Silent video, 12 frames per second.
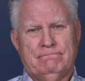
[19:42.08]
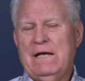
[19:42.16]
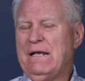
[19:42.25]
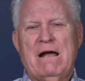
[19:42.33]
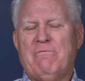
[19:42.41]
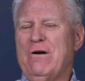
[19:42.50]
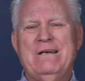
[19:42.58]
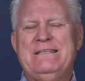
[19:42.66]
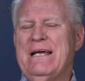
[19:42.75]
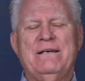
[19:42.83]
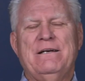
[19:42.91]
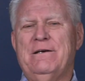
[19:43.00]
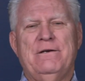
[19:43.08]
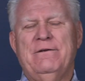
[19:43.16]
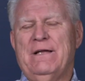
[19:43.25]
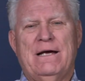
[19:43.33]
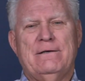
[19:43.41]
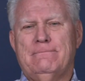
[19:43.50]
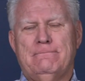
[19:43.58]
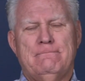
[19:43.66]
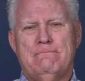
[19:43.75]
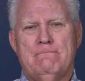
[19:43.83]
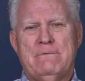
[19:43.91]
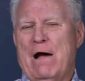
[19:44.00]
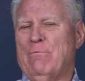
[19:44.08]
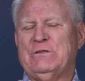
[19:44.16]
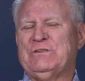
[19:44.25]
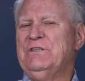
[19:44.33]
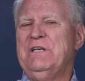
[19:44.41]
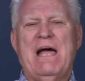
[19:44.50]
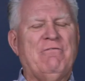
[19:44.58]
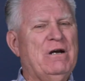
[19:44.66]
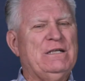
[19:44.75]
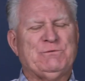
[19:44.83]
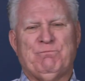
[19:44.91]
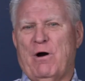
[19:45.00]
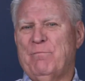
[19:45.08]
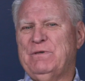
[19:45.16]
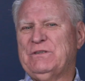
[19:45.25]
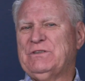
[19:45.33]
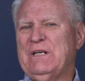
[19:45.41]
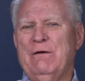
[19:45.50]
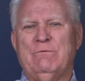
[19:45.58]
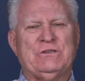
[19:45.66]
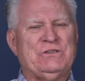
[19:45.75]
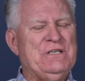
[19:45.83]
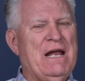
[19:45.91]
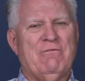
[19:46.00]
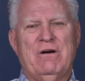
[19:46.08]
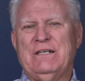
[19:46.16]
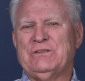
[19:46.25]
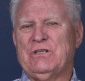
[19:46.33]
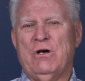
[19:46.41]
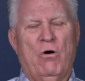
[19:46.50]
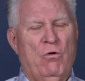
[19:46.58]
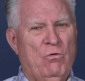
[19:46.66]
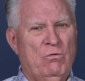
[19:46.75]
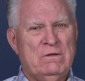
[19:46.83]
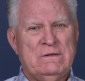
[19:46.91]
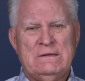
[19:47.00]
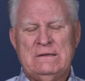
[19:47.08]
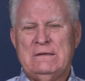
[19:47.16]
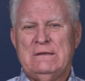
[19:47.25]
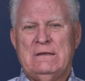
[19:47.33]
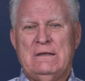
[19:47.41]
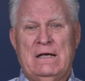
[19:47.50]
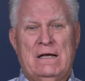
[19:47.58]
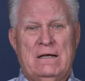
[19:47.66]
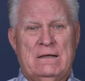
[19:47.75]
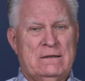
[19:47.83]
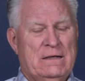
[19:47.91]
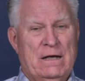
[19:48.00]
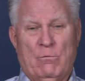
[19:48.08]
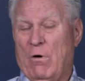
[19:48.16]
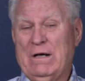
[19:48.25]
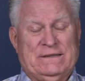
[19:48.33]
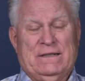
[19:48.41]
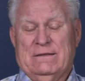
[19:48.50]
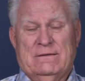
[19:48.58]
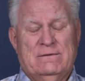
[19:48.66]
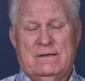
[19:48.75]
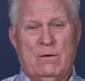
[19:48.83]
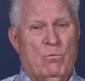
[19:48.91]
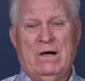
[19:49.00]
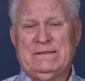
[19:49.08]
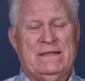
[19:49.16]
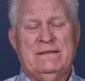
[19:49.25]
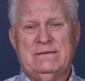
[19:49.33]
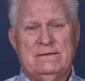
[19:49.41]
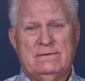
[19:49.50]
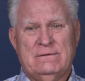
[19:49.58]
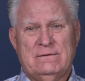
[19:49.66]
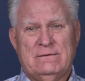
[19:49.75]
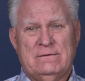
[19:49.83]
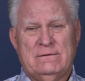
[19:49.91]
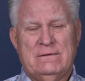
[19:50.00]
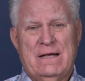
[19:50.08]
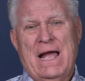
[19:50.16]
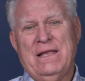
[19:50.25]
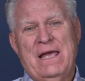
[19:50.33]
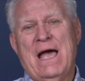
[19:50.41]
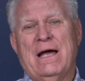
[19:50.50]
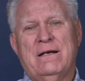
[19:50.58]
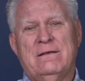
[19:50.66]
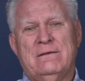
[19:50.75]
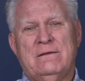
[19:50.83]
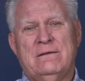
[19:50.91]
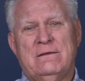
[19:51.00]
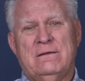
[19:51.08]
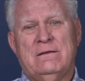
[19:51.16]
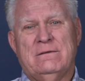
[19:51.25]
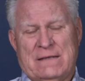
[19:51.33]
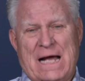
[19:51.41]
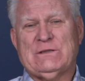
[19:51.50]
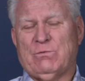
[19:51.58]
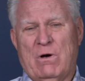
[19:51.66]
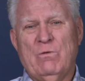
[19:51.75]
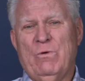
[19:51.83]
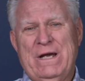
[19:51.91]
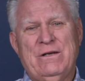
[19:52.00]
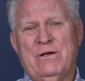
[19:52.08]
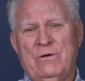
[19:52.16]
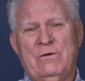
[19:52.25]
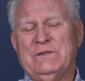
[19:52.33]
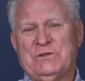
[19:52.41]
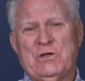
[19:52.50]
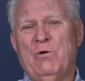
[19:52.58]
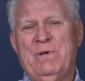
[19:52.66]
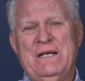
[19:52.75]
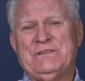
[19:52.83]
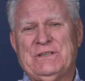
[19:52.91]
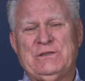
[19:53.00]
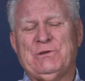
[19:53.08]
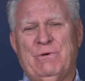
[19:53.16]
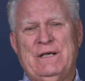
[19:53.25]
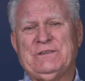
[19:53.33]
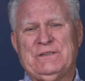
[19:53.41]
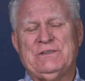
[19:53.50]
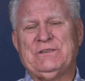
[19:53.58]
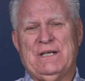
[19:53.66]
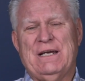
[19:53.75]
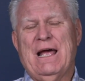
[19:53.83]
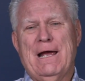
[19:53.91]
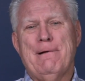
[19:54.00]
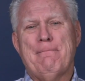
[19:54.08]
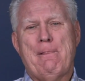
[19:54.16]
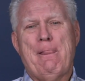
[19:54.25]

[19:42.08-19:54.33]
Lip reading: He never intended to do that. That was never his purpose. It was never his goal. It wasn't. And yet, that's what we do in so many situations today.